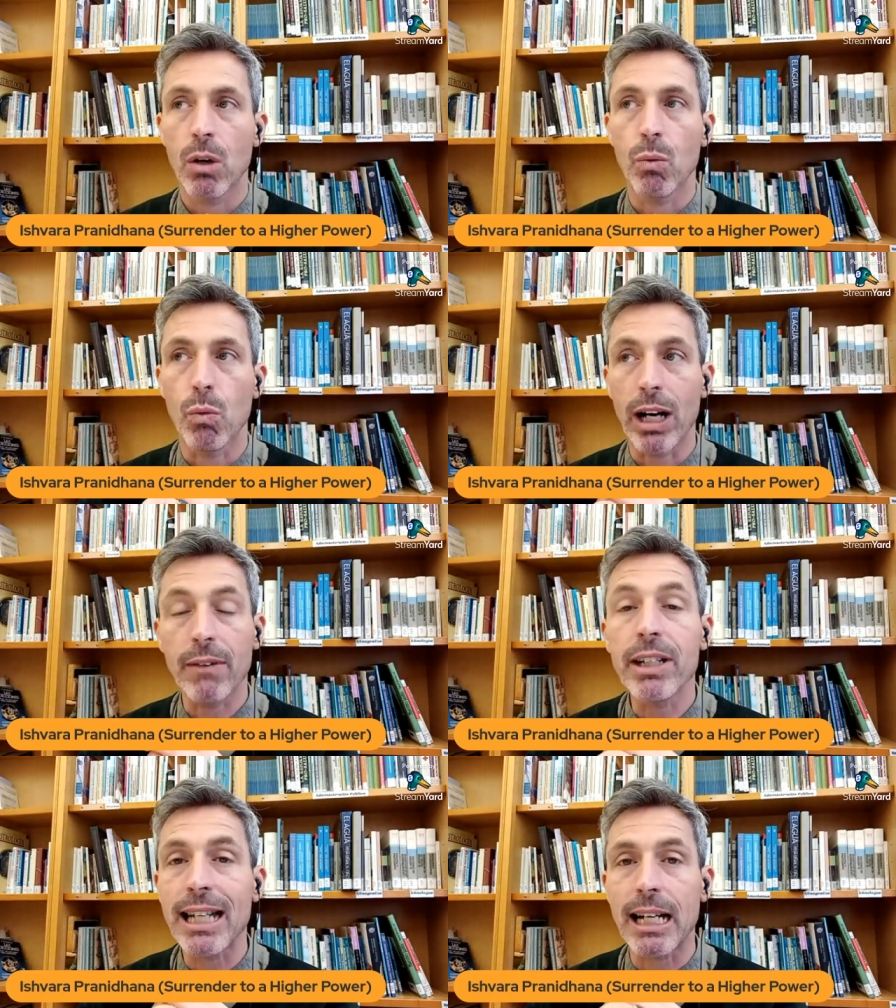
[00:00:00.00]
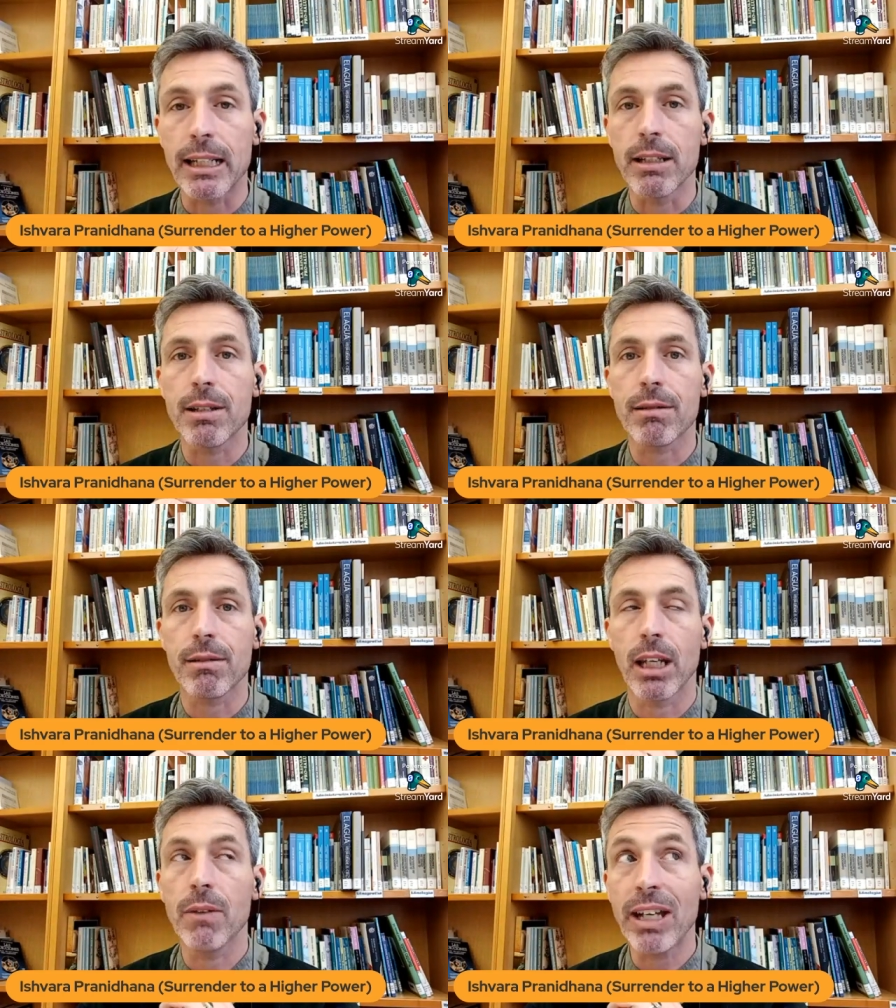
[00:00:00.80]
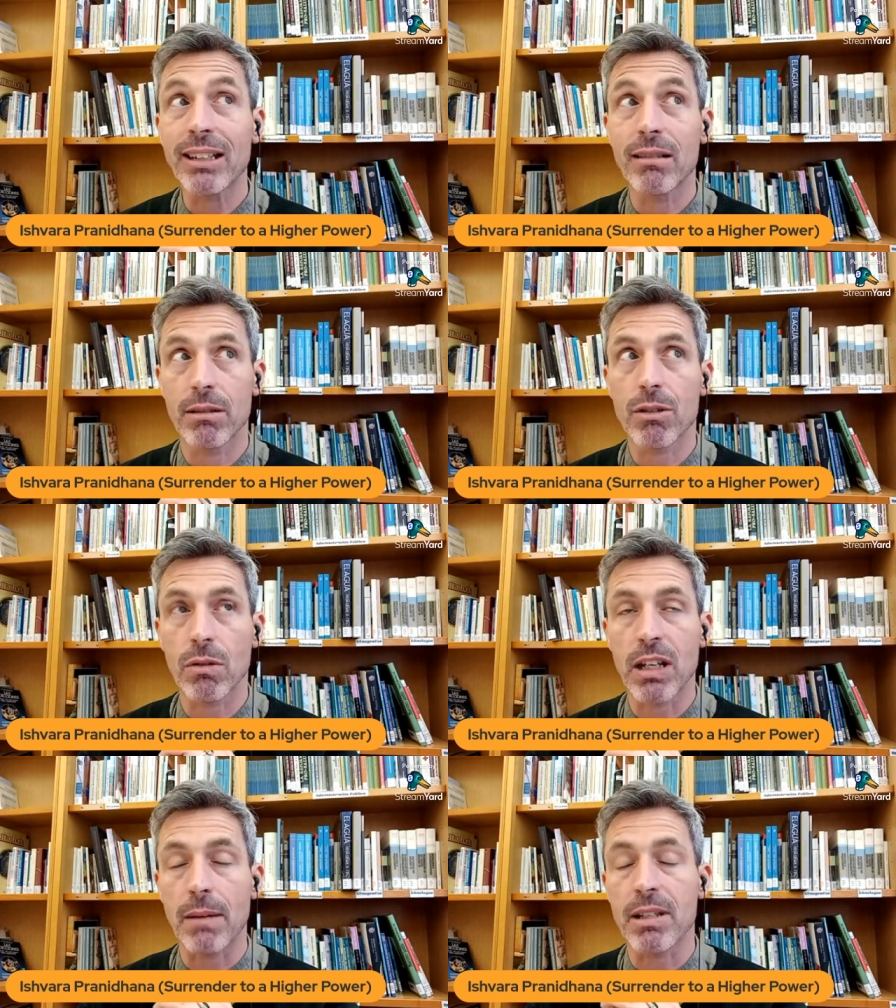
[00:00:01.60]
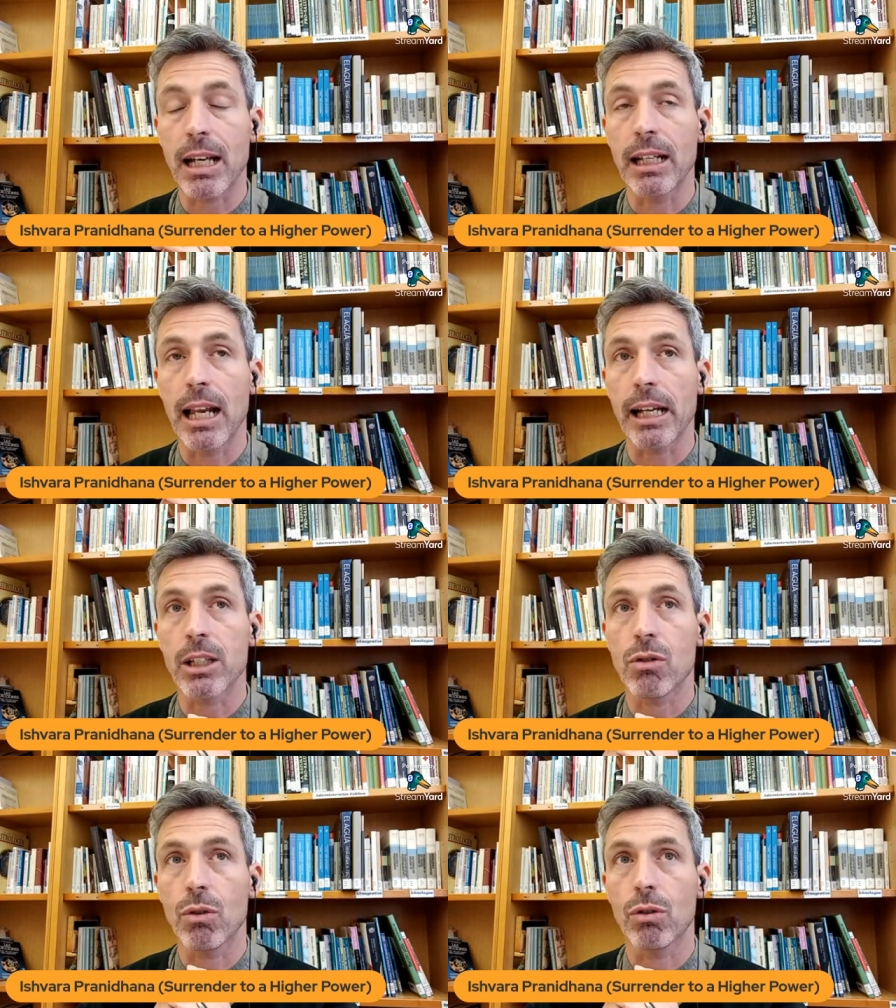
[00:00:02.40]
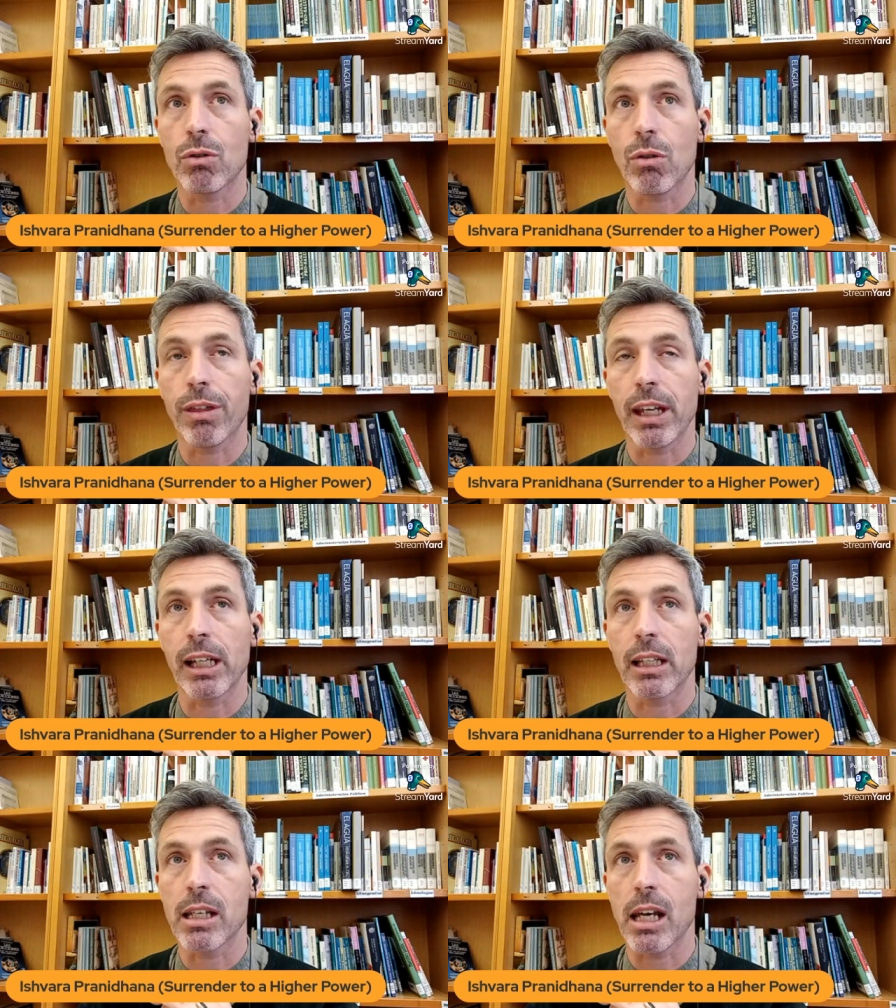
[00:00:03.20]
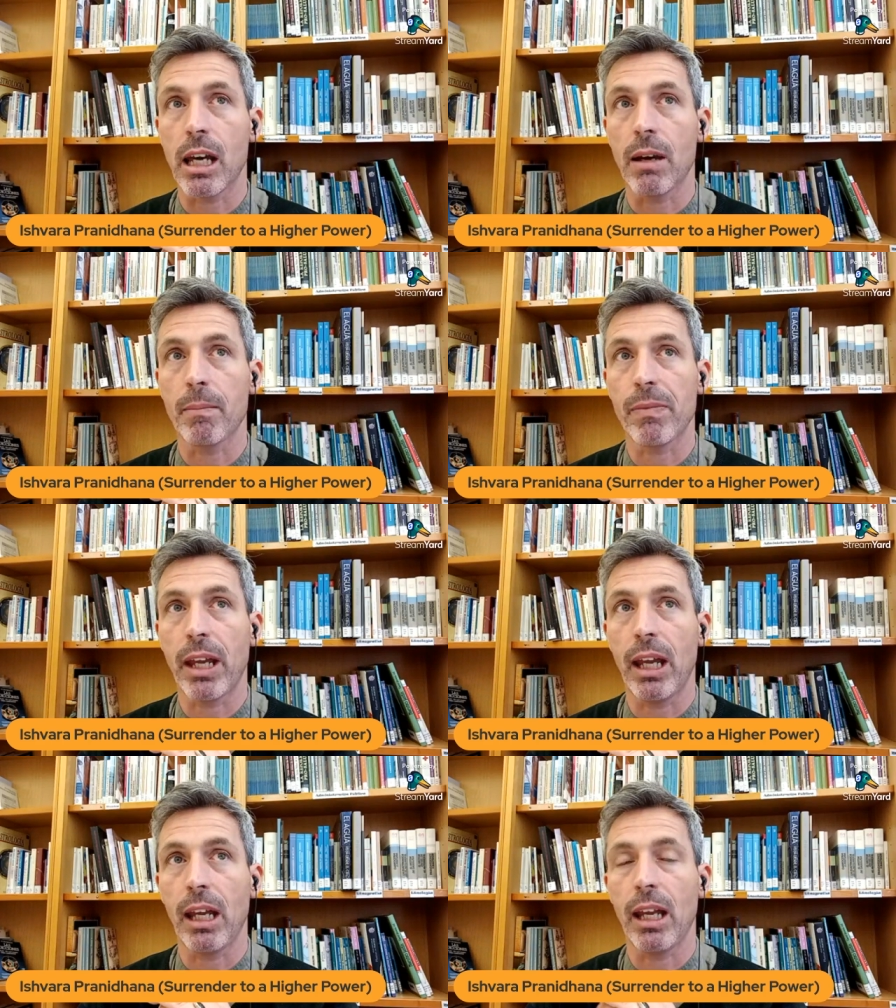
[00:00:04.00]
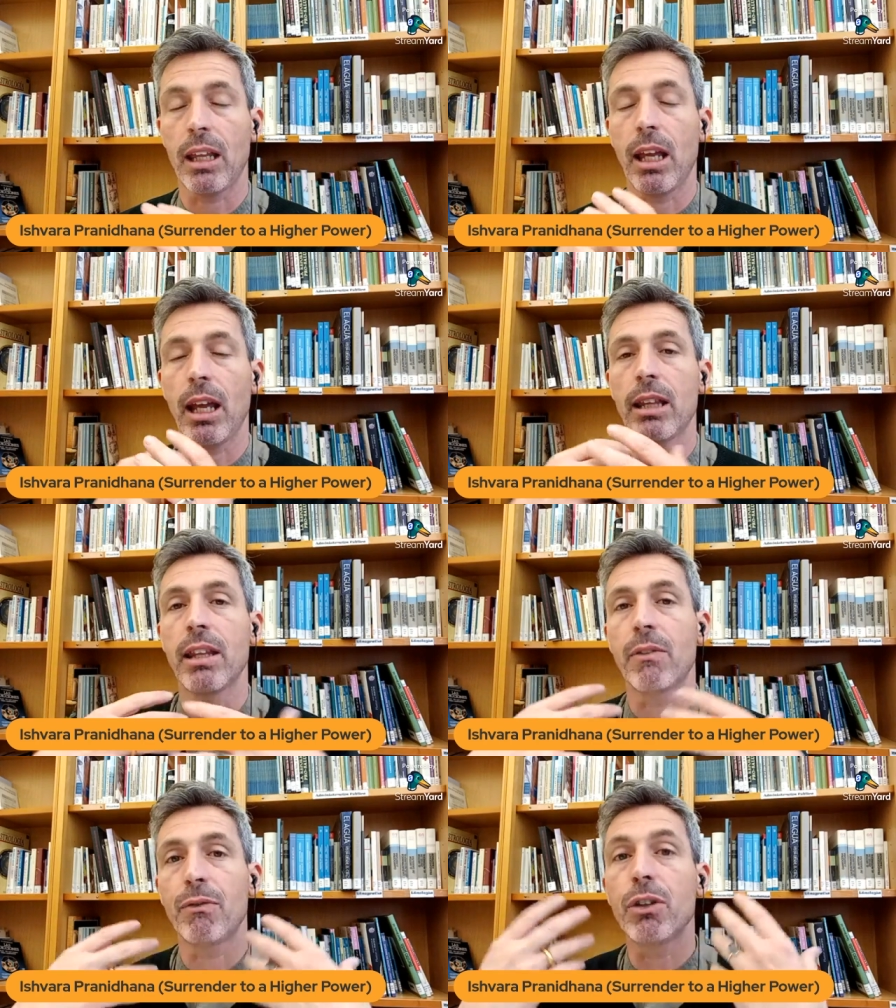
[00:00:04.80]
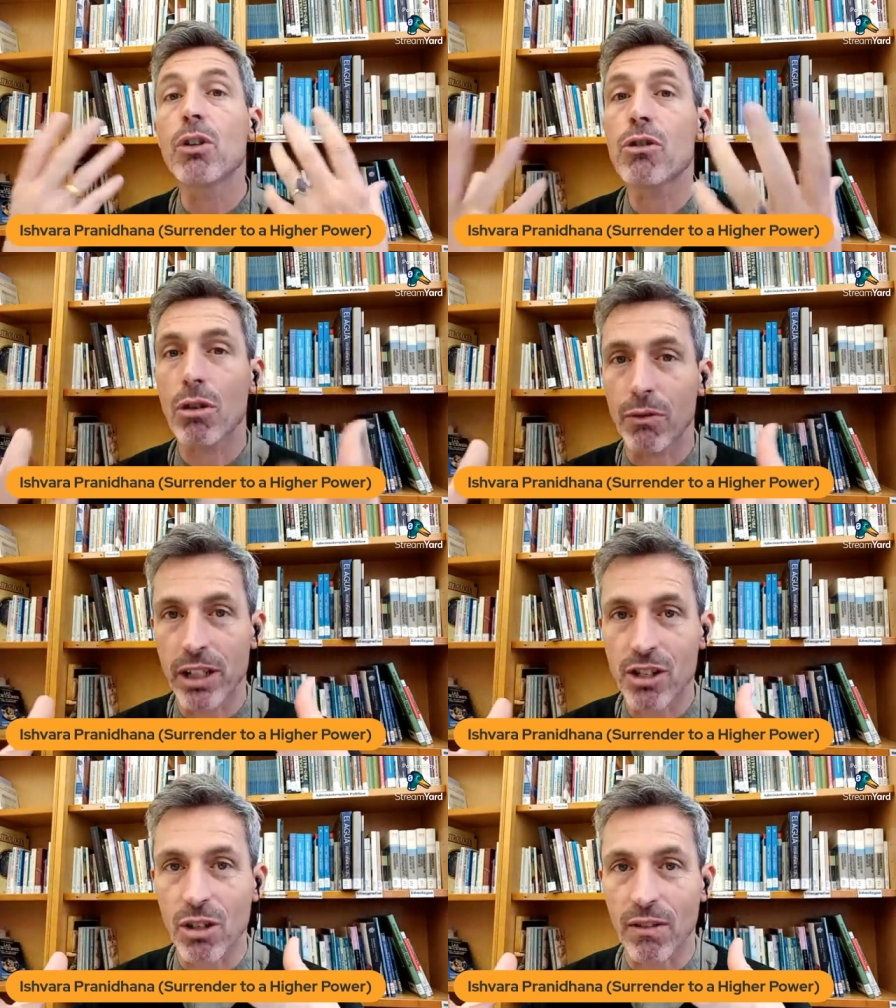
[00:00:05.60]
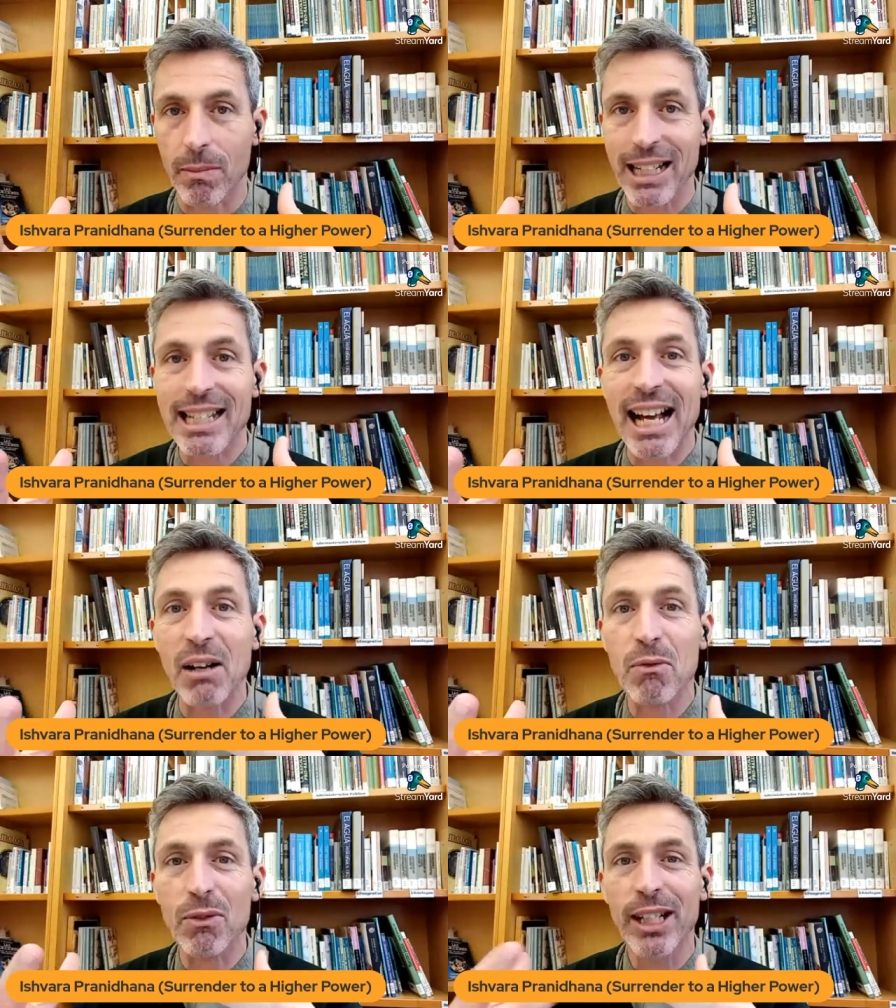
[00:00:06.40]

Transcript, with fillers: whatever that is even sometimes i like to to think in the eh, in the future version of myself